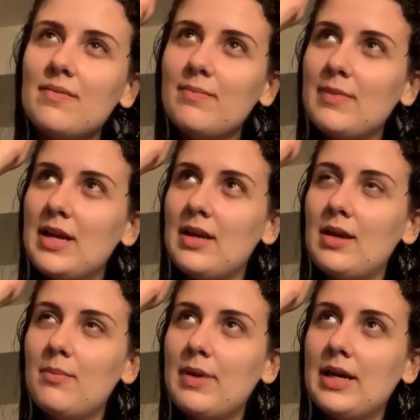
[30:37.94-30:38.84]
my
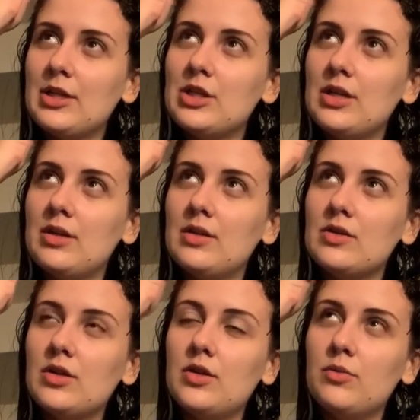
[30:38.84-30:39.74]
passion
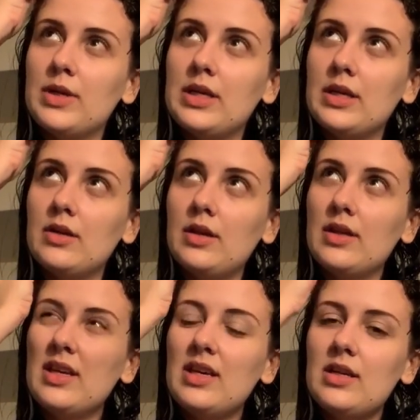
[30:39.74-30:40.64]
started
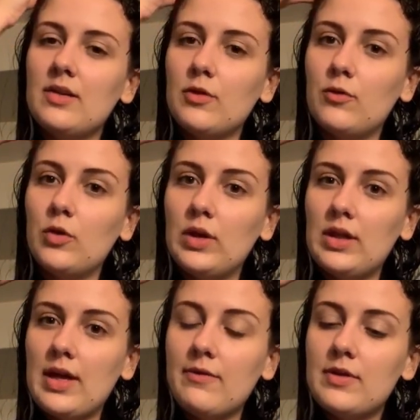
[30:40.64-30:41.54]
rekindling. Like, I never fully
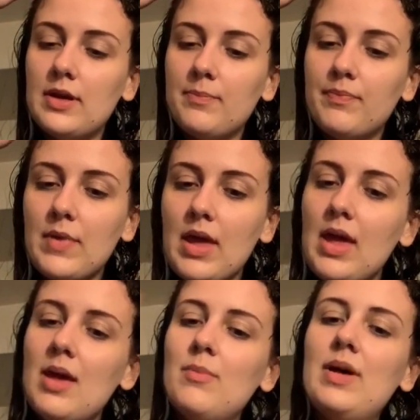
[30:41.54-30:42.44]
left it,
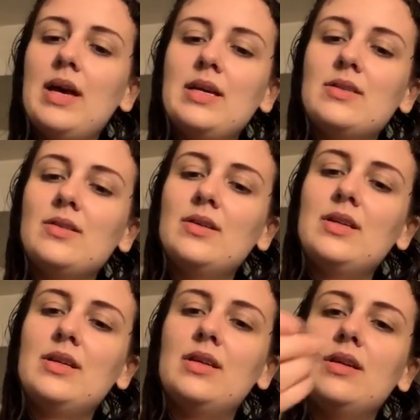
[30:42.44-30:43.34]
but I
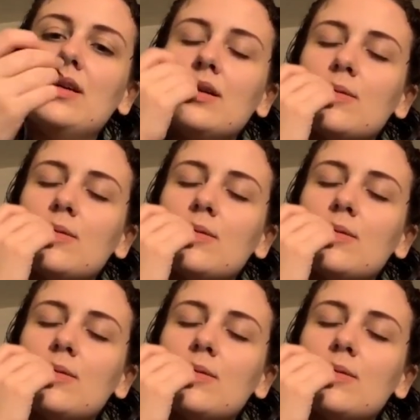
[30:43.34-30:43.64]
started